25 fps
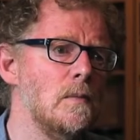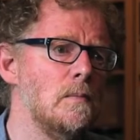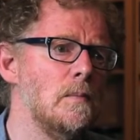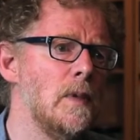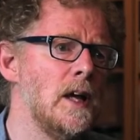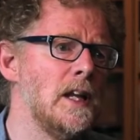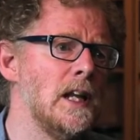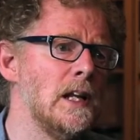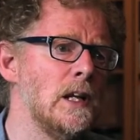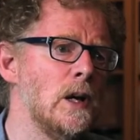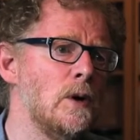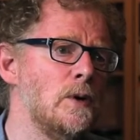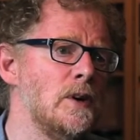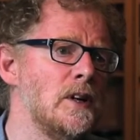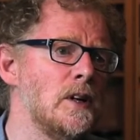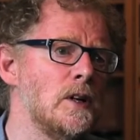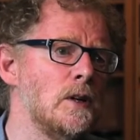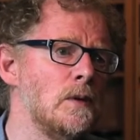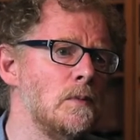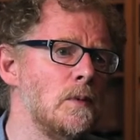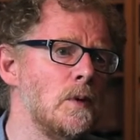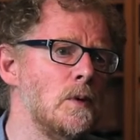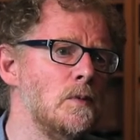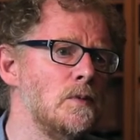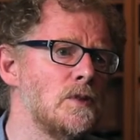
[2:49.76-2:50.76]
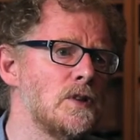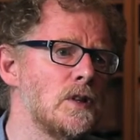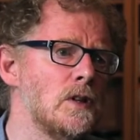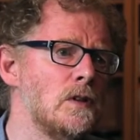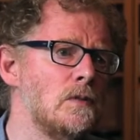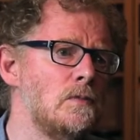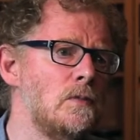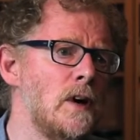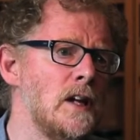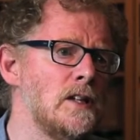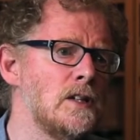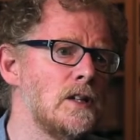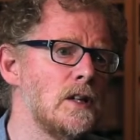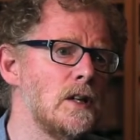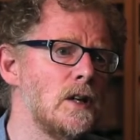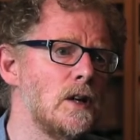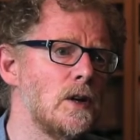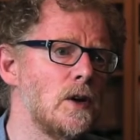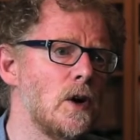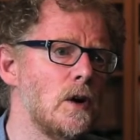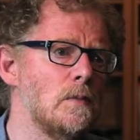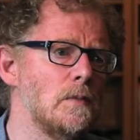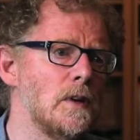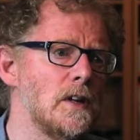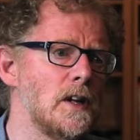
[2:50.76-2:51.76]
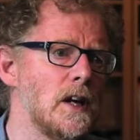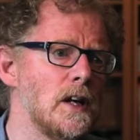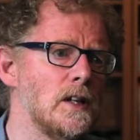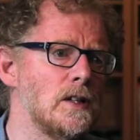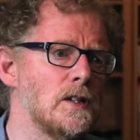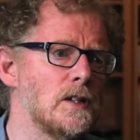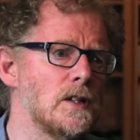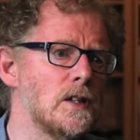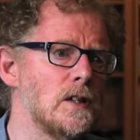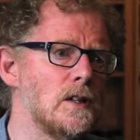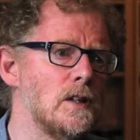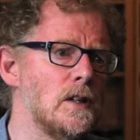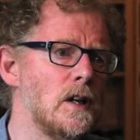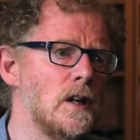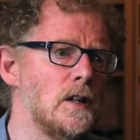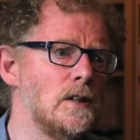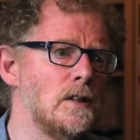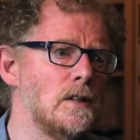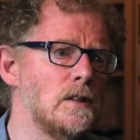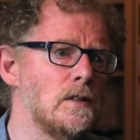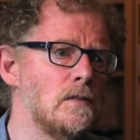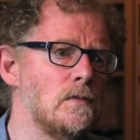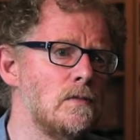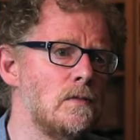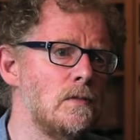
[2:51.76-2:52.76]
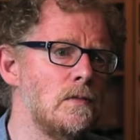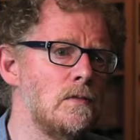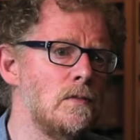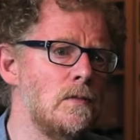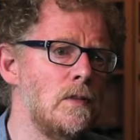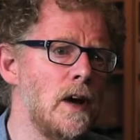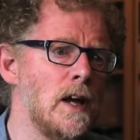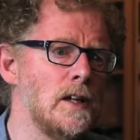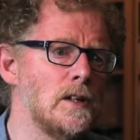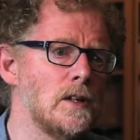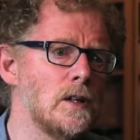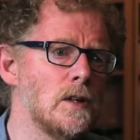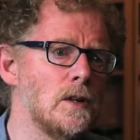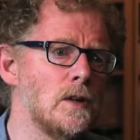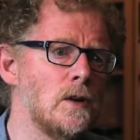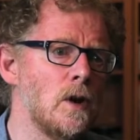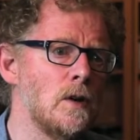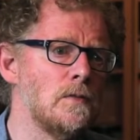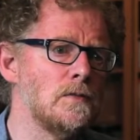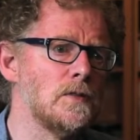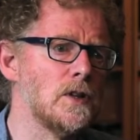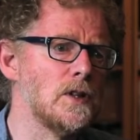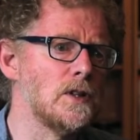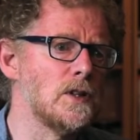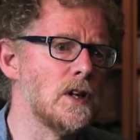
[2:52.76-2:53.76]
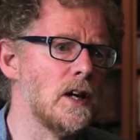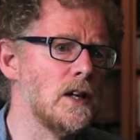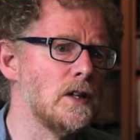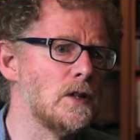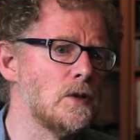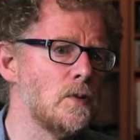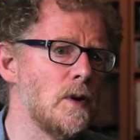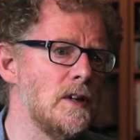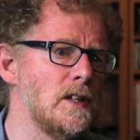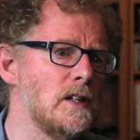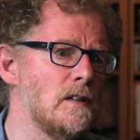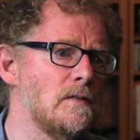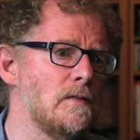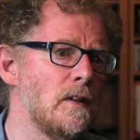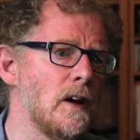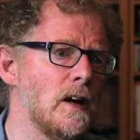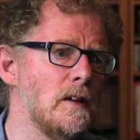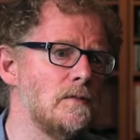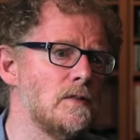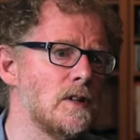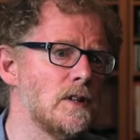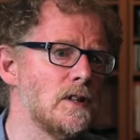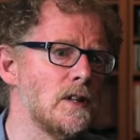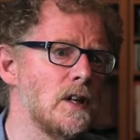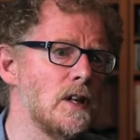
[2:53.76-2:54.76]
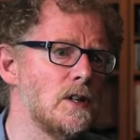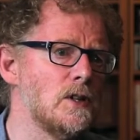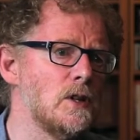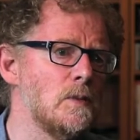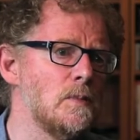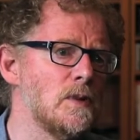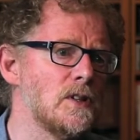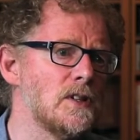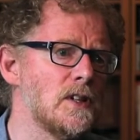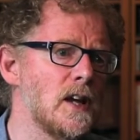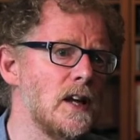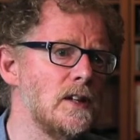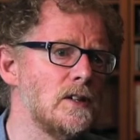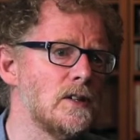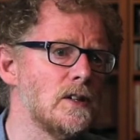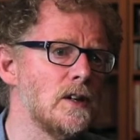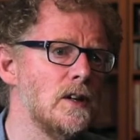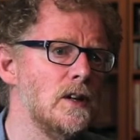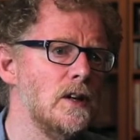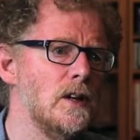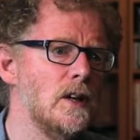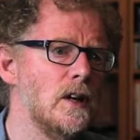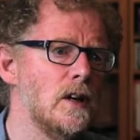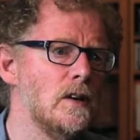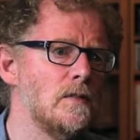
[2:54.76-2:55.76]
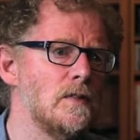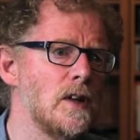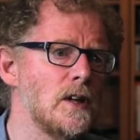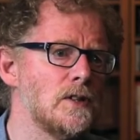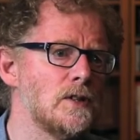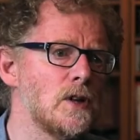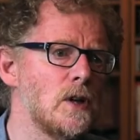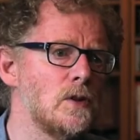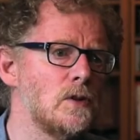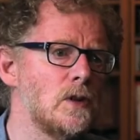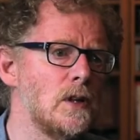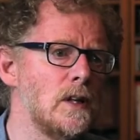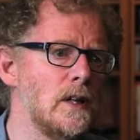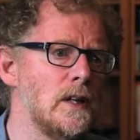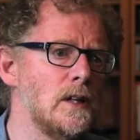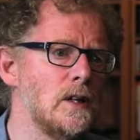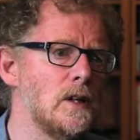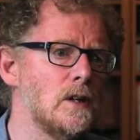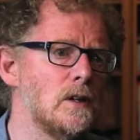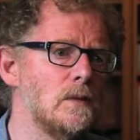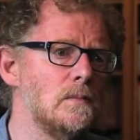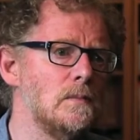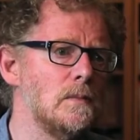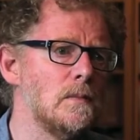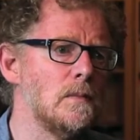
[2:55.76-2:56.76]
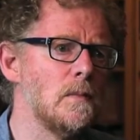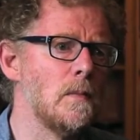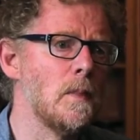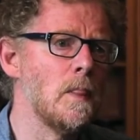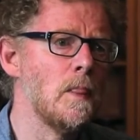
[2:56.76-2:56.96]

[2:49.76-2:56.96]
Many low-income groups are renting accommodation, and rent can often take 25 to 30% of their total income.